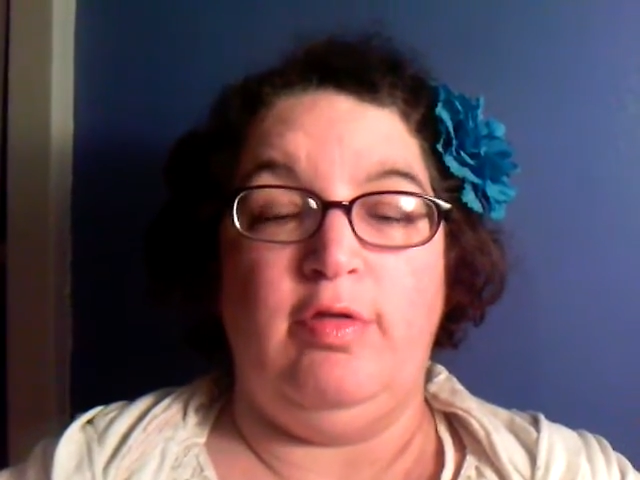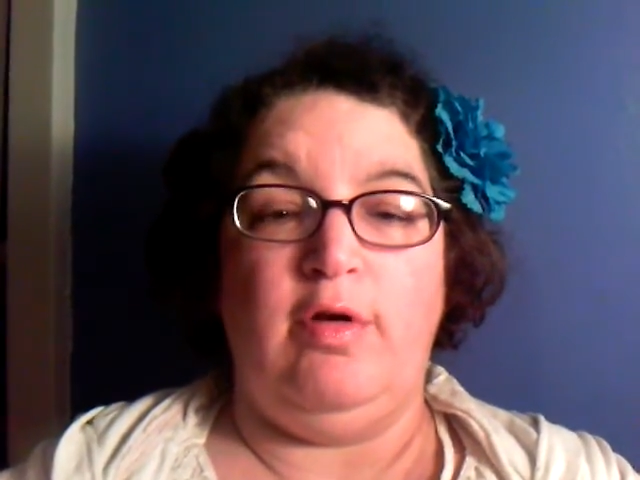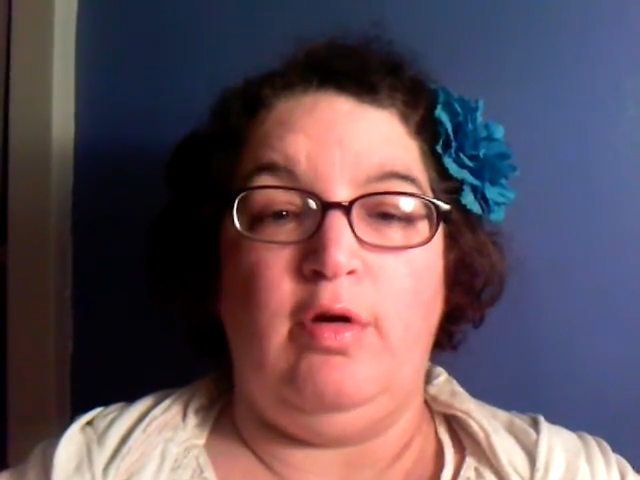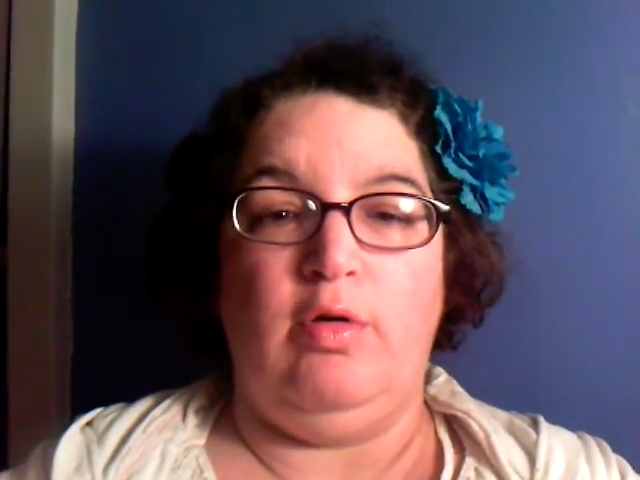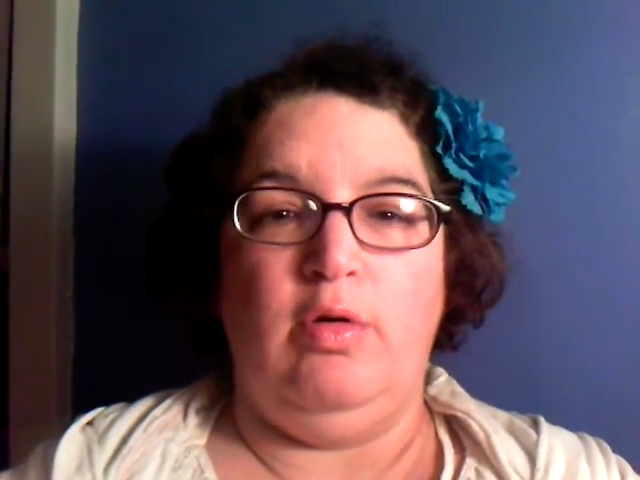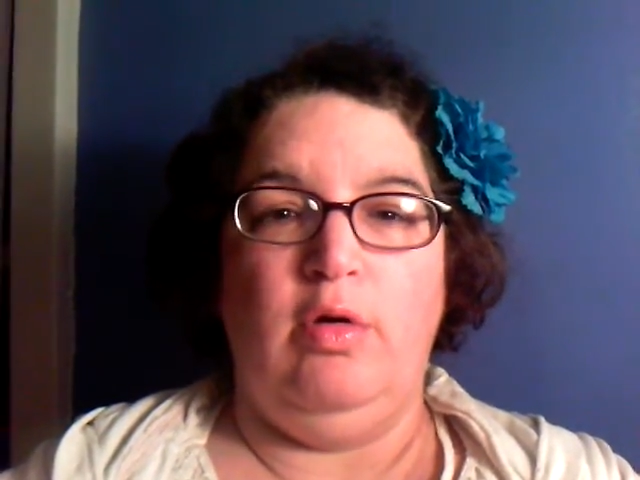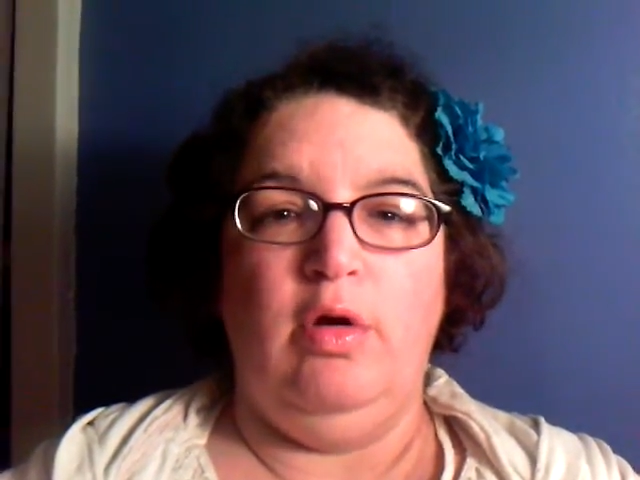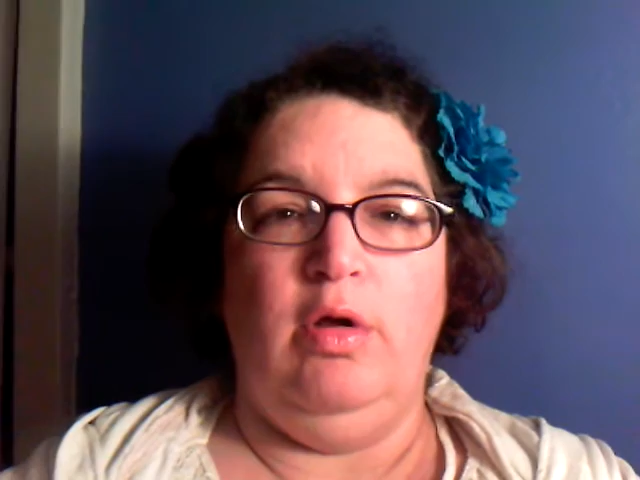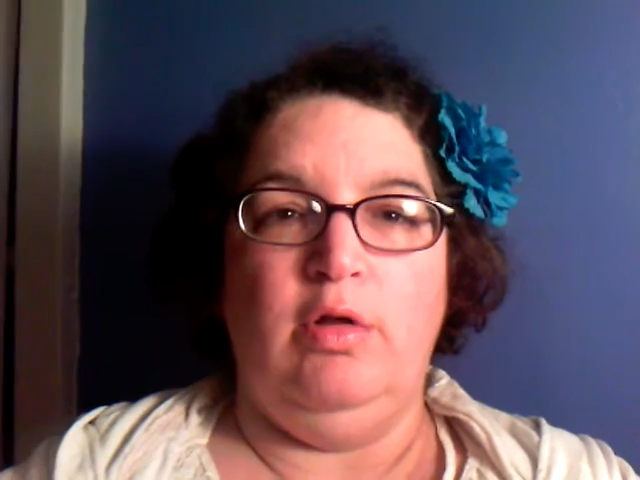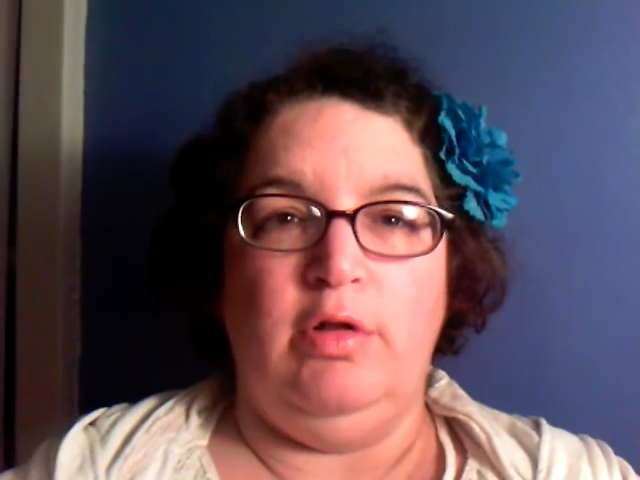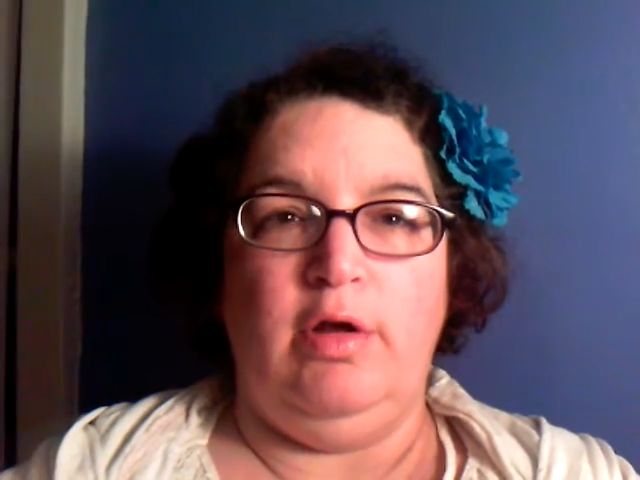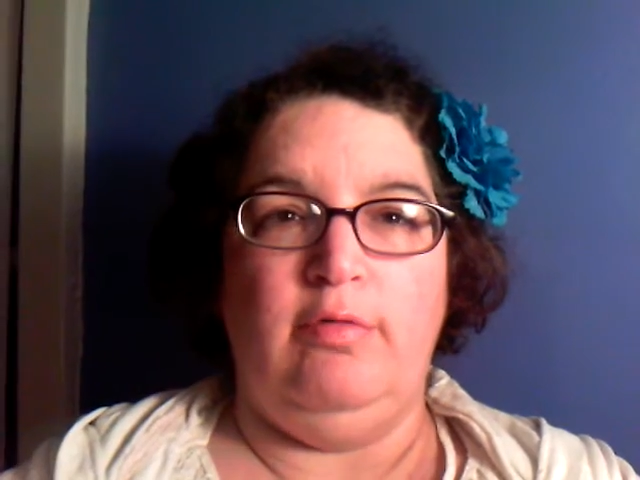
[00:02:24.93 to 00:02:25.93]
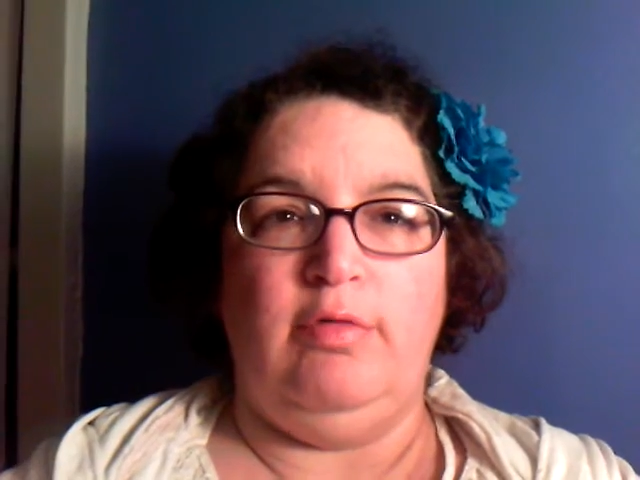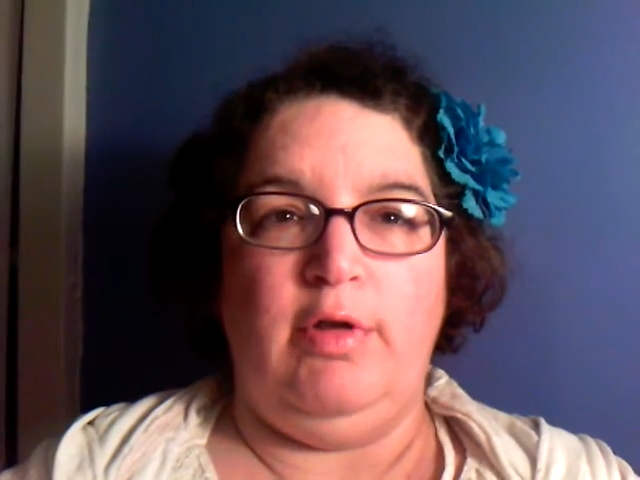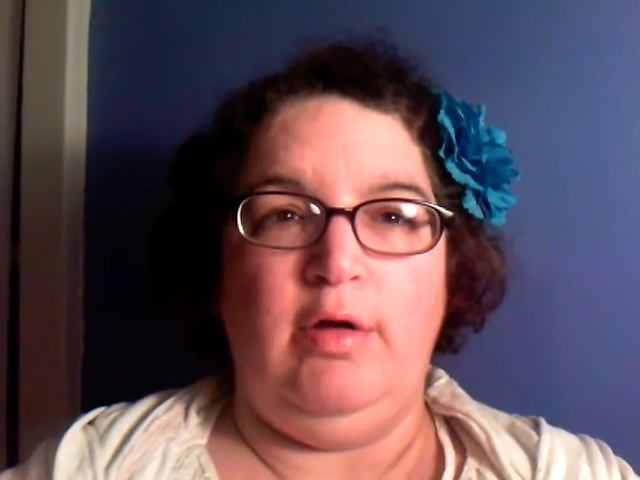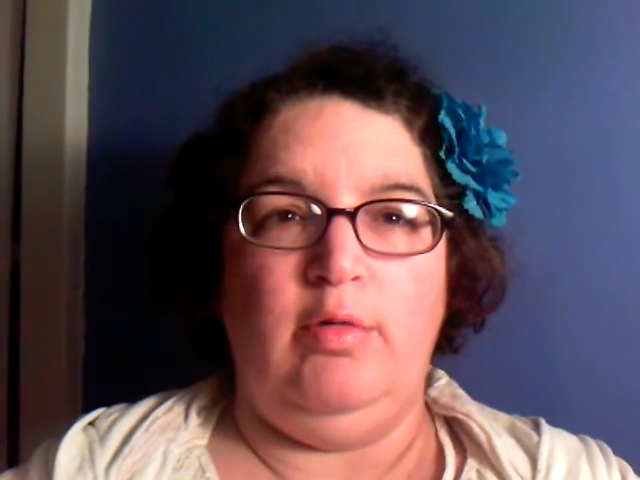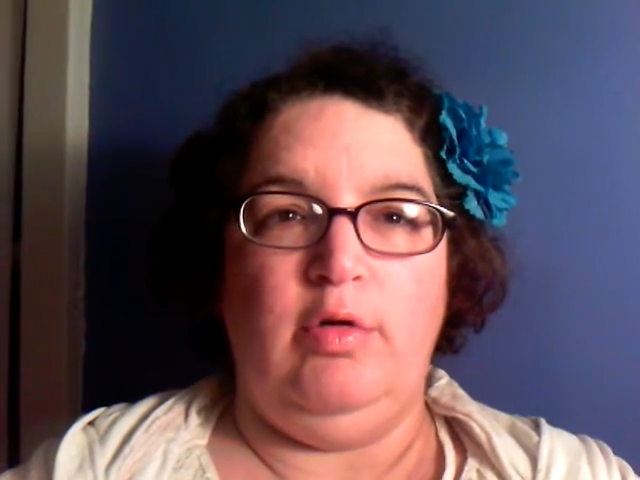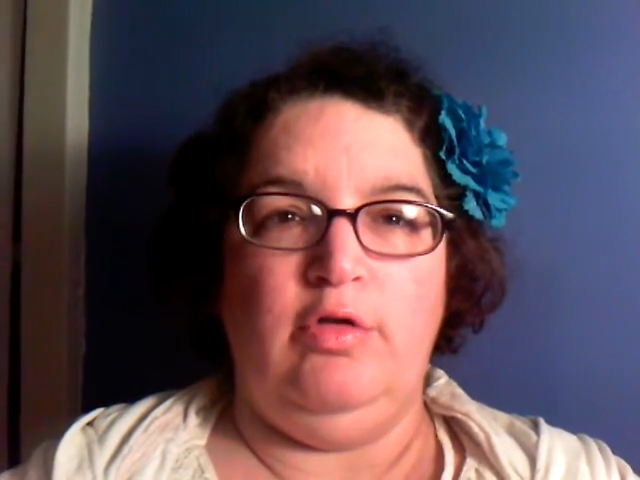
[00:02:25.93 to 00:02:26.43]
their love
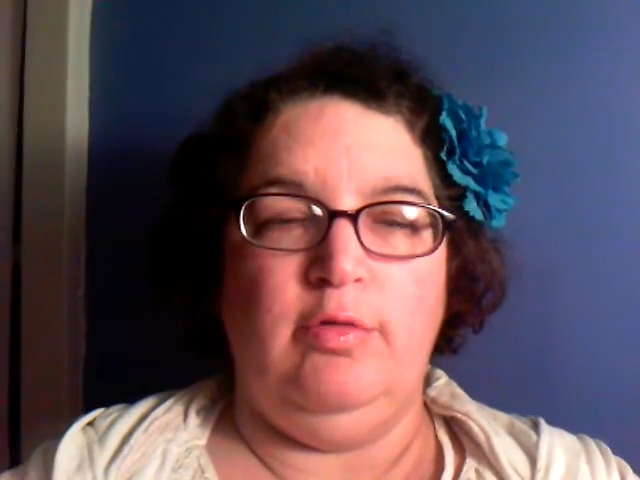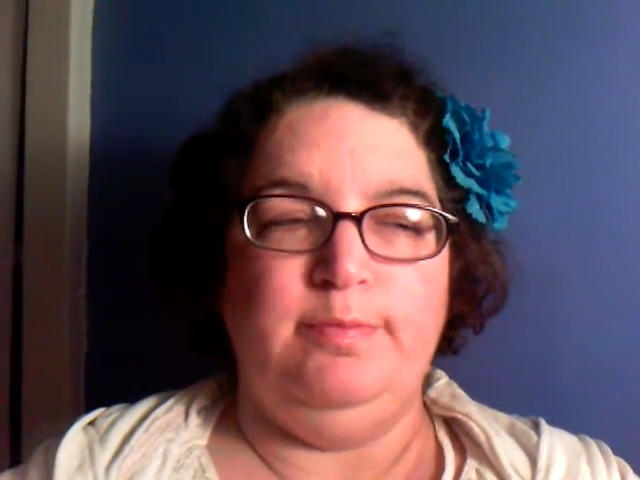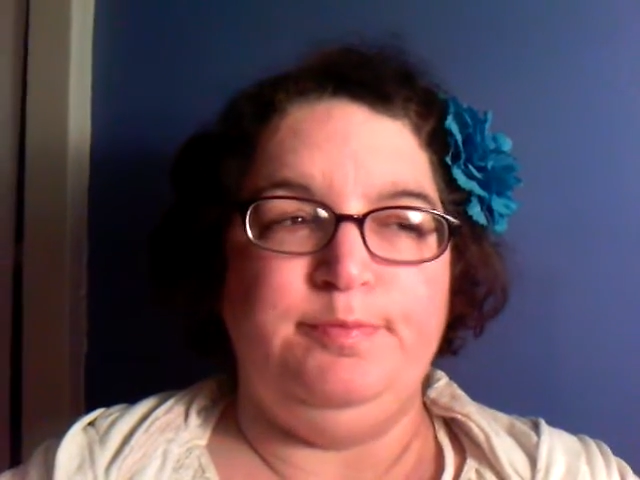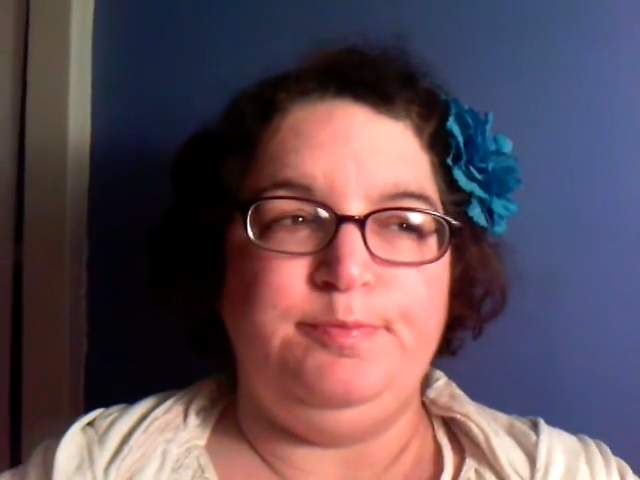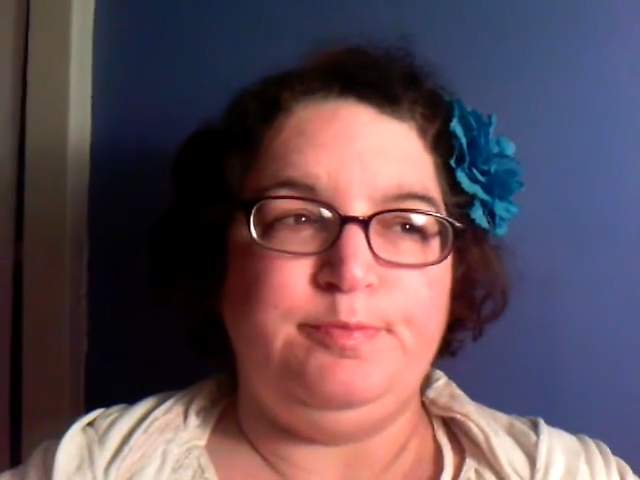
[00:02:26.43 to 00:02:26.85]
language.